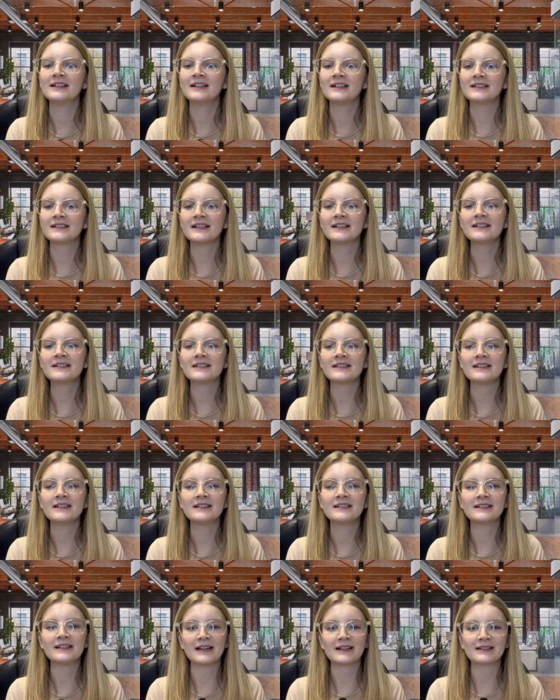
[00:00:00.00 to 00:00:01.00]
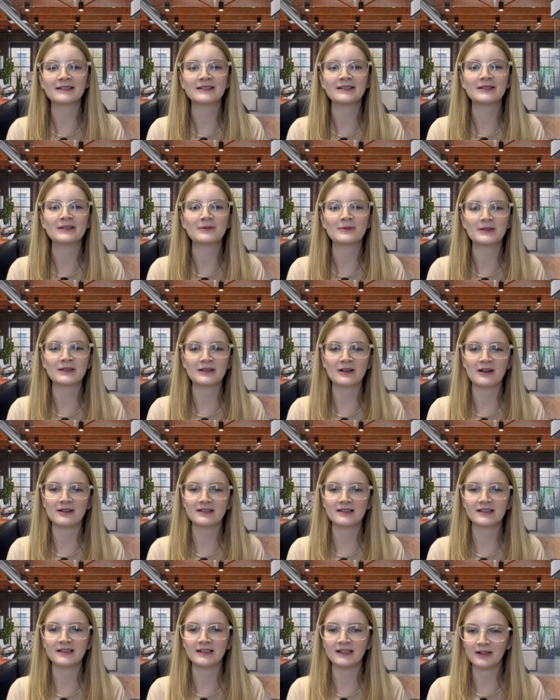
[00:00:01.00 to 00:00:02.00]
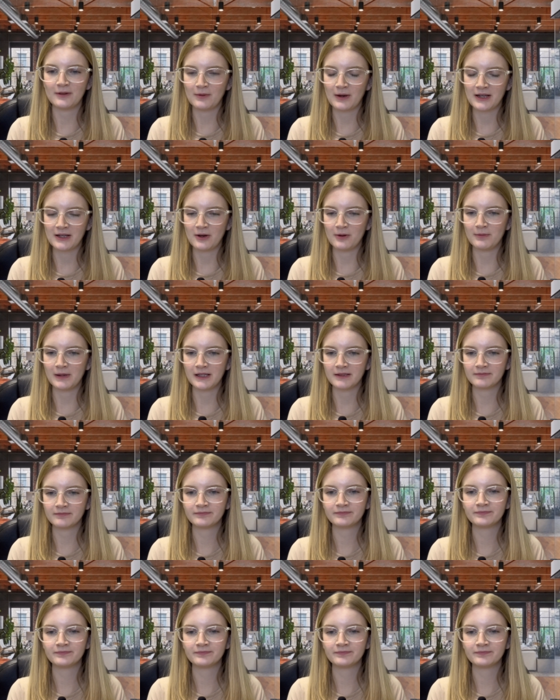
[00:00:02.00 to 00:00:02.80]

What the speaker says: Tennessee, Texas, Wisconsin, and Wyoming.